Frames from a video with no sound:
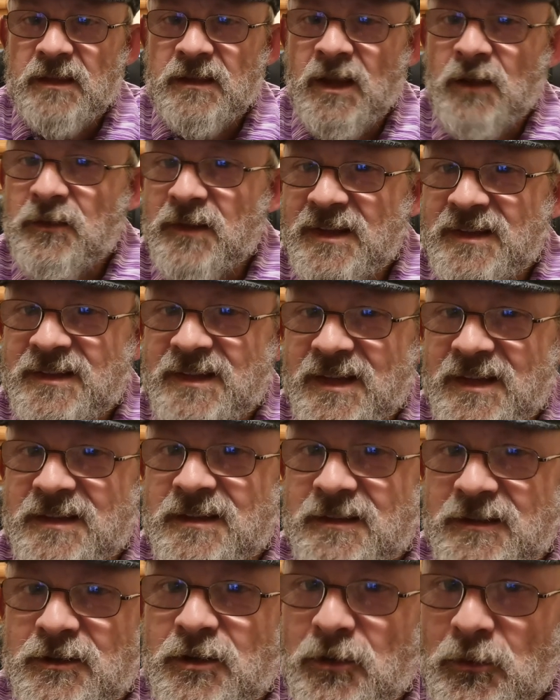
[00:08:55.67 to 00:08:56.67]
Now, they
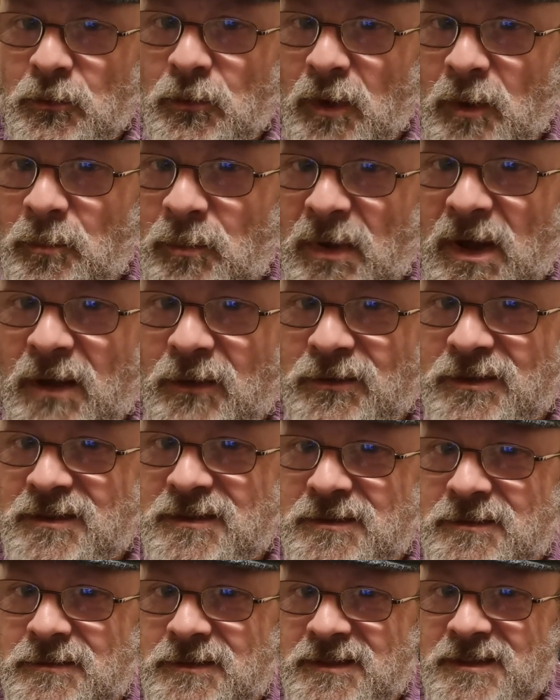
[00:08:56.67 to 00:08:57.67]
did do about
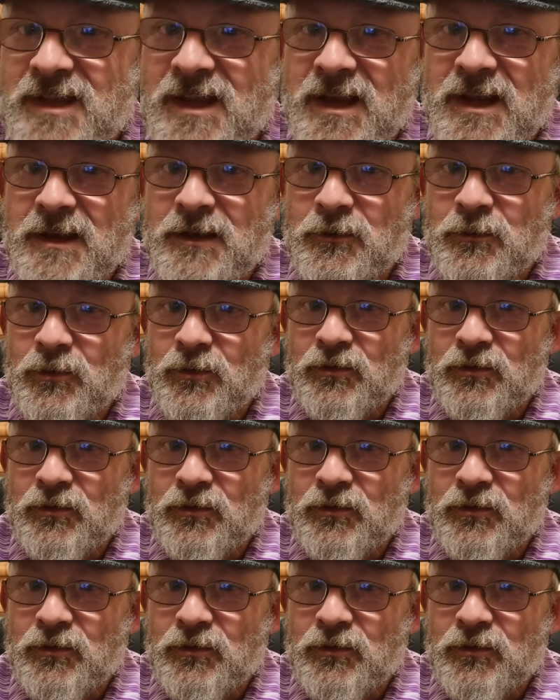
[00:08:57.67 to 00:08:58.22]
10